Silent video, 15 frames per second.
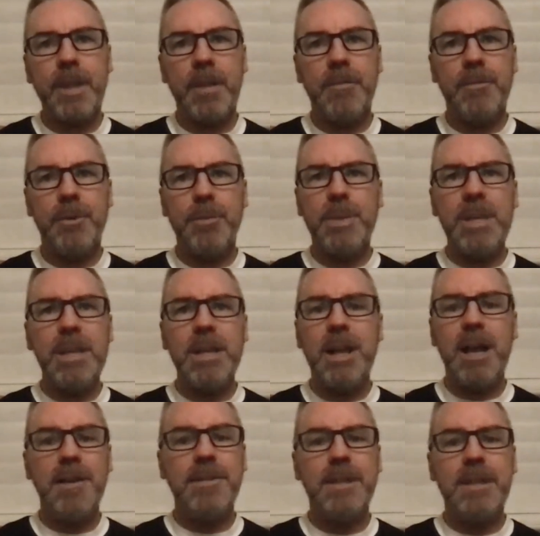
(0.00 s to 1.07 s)
for me,
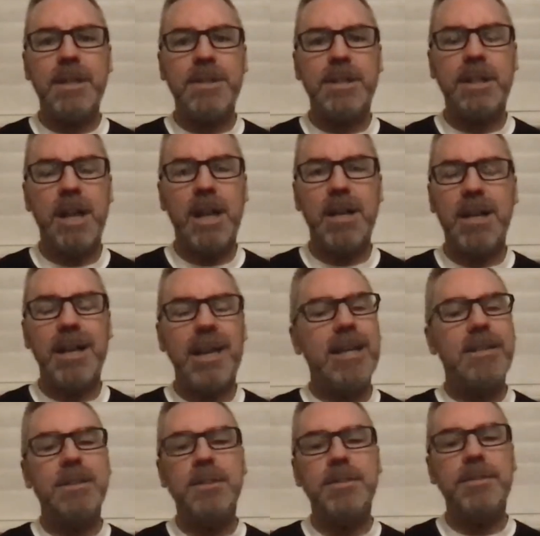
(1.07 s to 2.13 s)
I think it's a
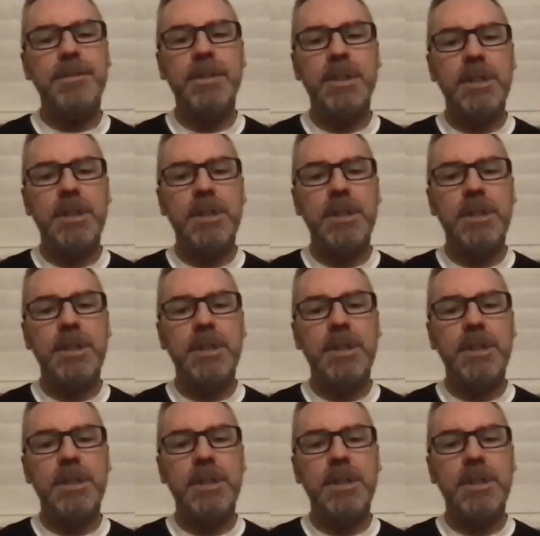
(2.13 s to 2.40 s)
collective.